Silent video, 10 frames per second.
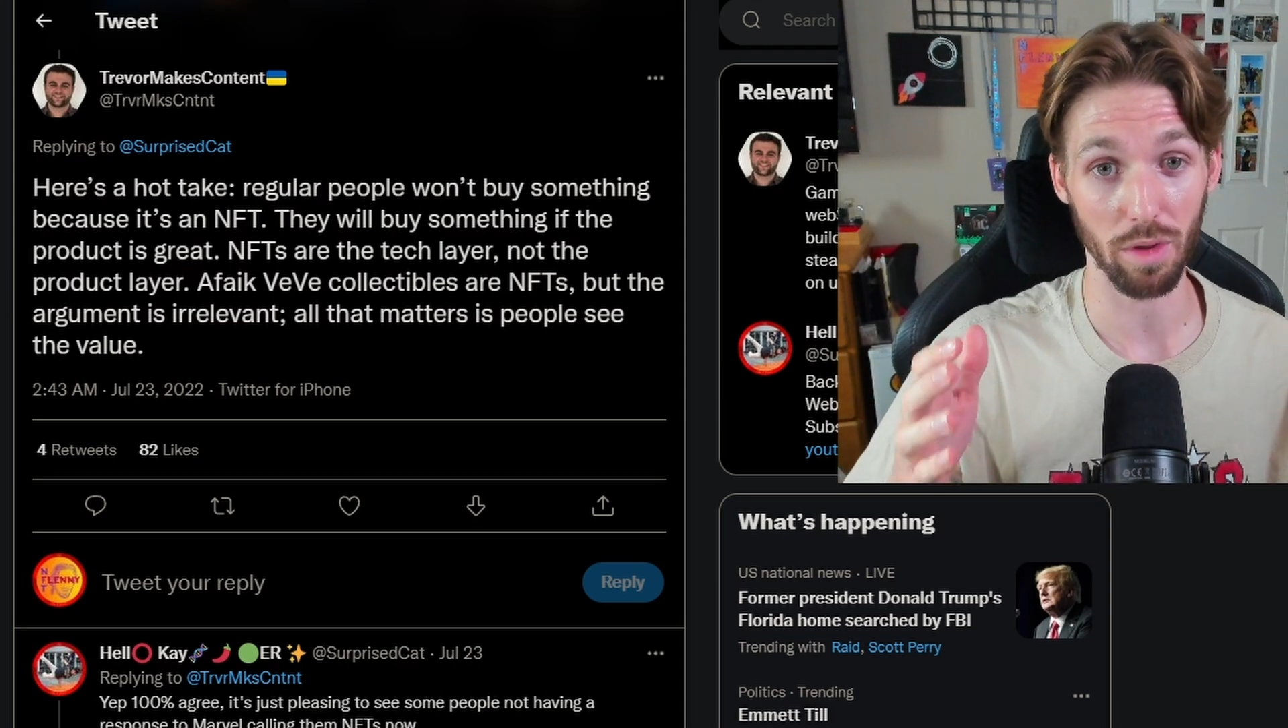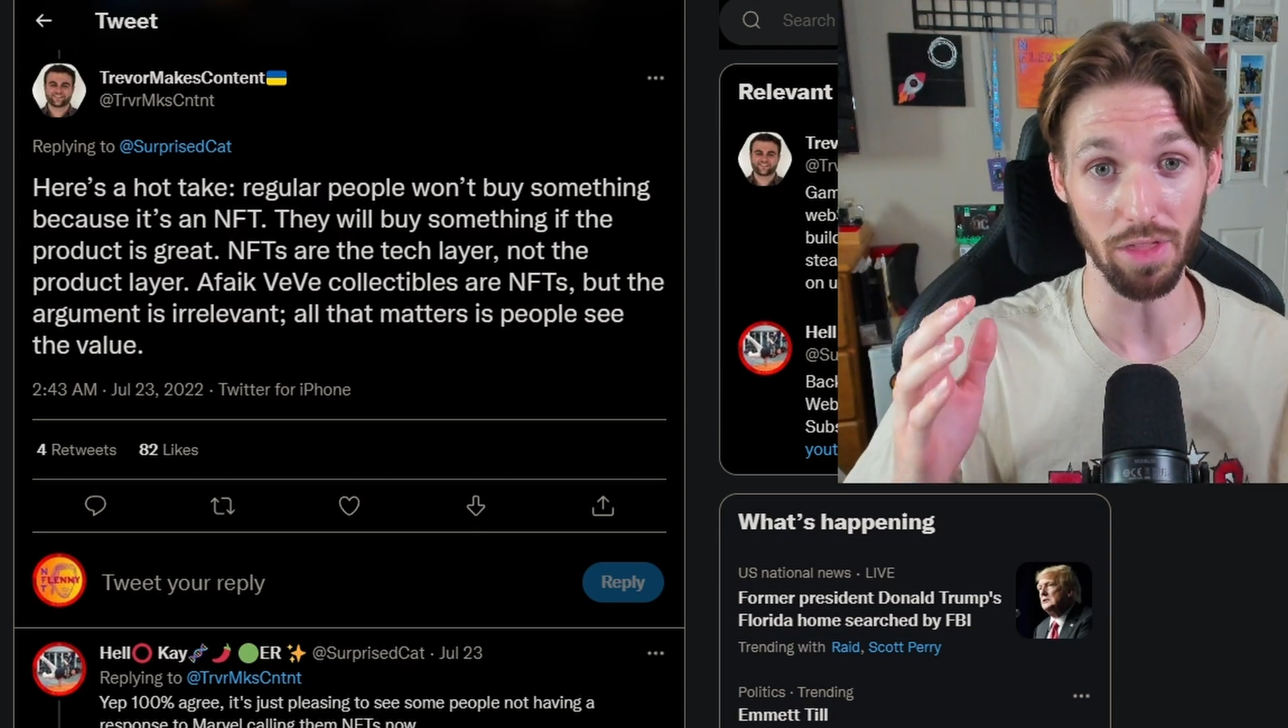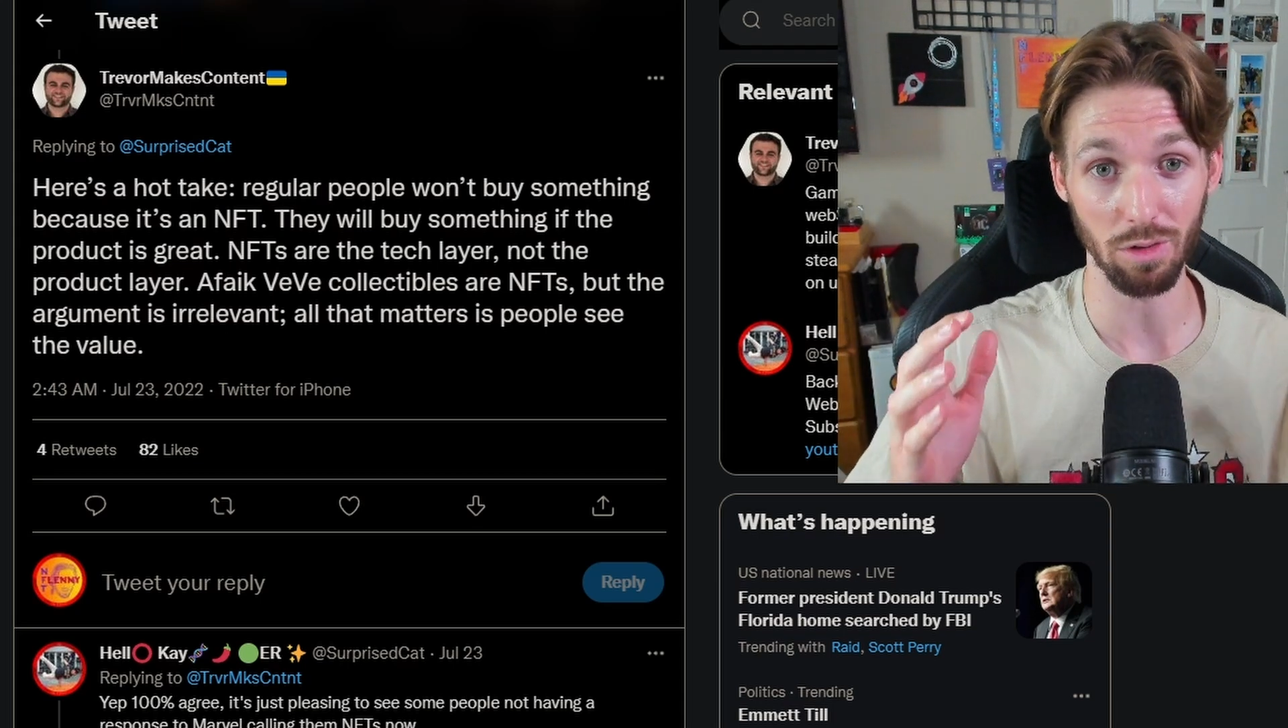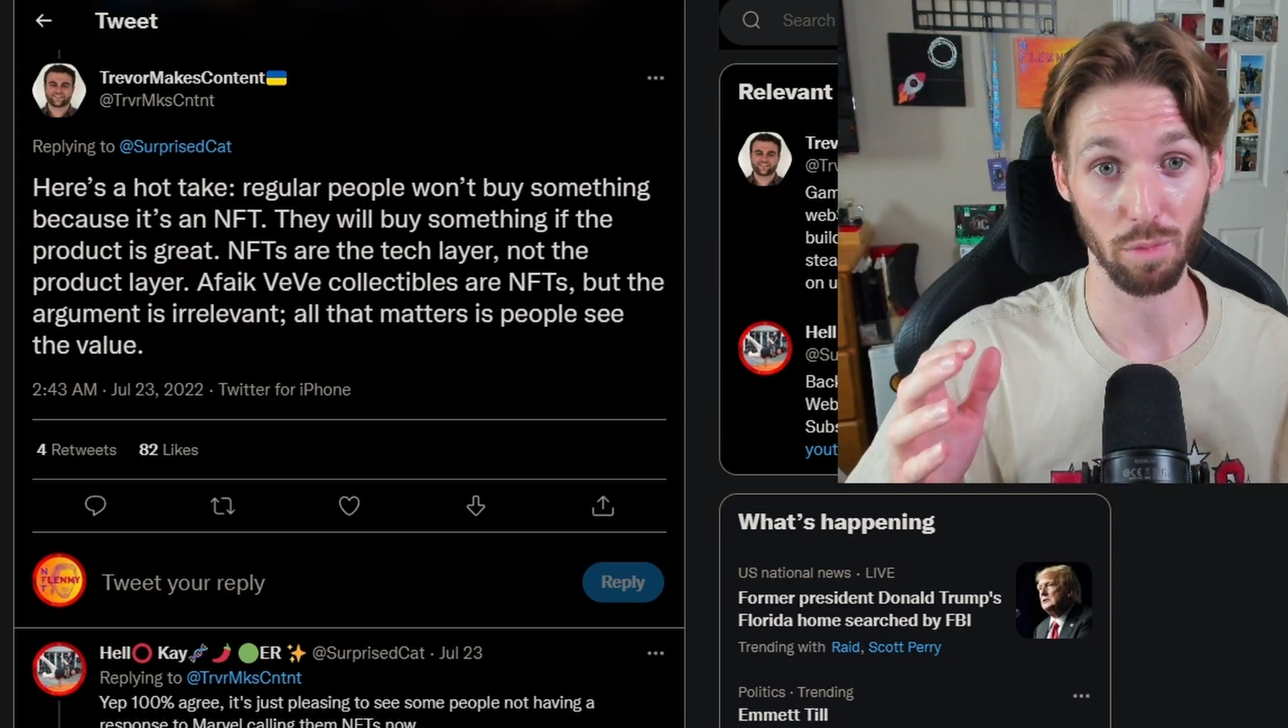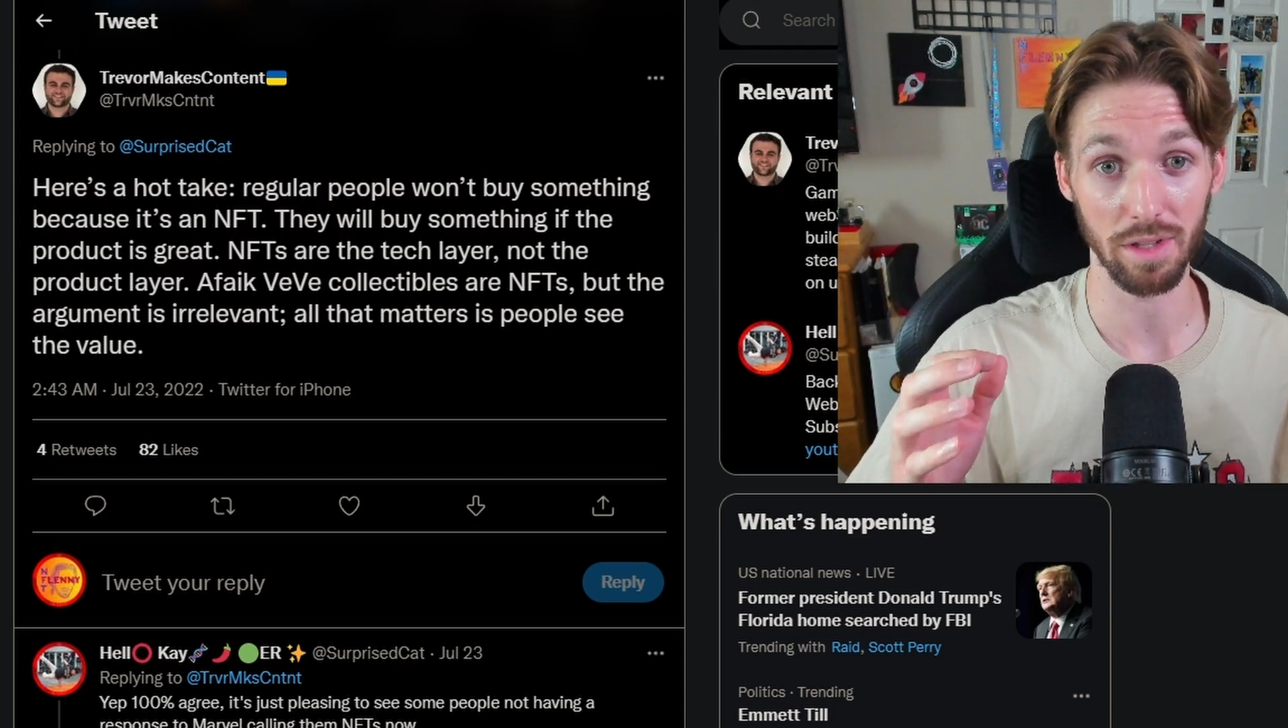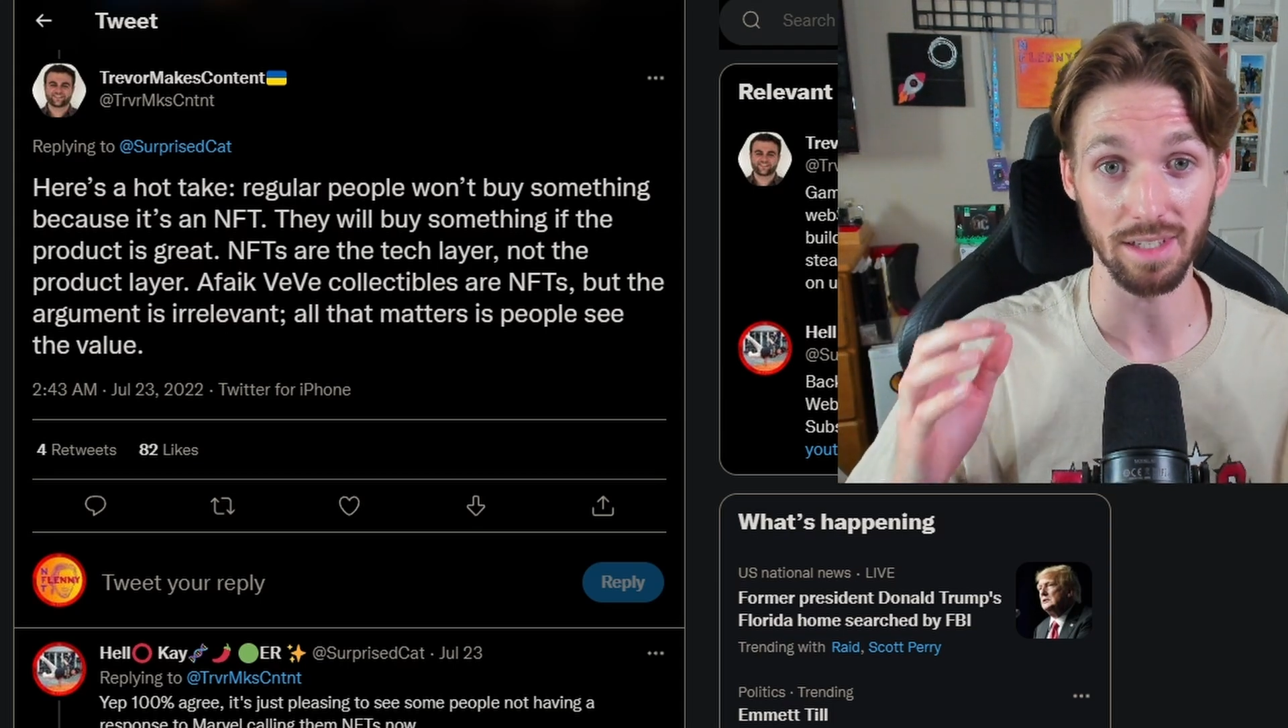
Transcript: we think will be